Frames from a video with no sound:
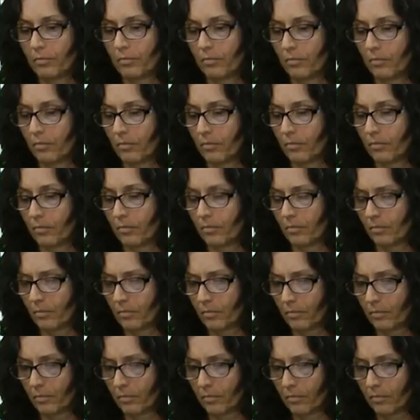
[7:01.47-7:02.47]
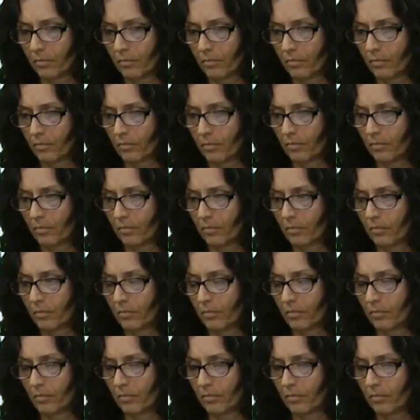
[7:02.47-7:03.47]

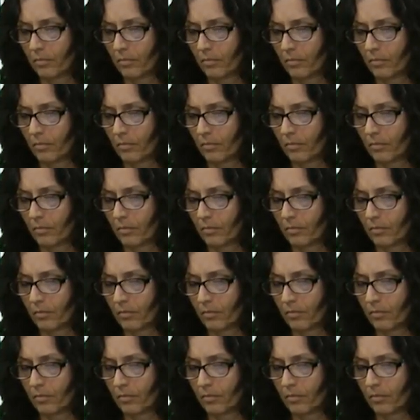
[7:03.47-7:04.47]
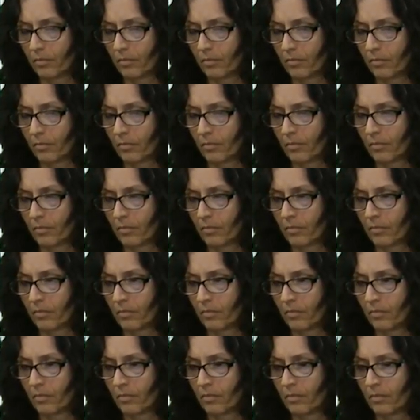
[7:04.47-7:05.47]

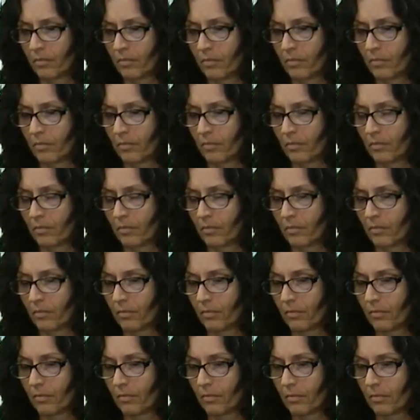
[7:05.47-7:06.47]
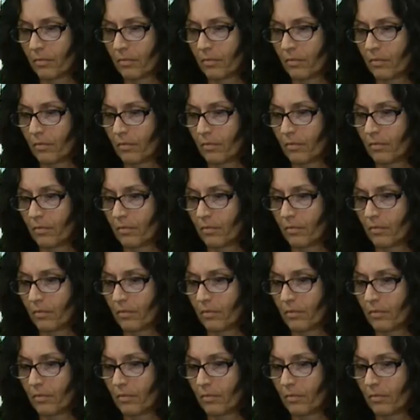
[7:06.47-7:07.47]

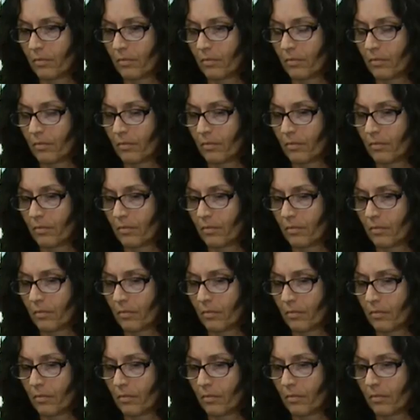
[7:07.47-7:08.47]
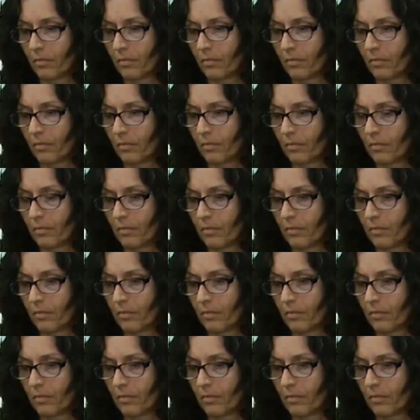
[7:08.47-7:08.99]
(not speaking)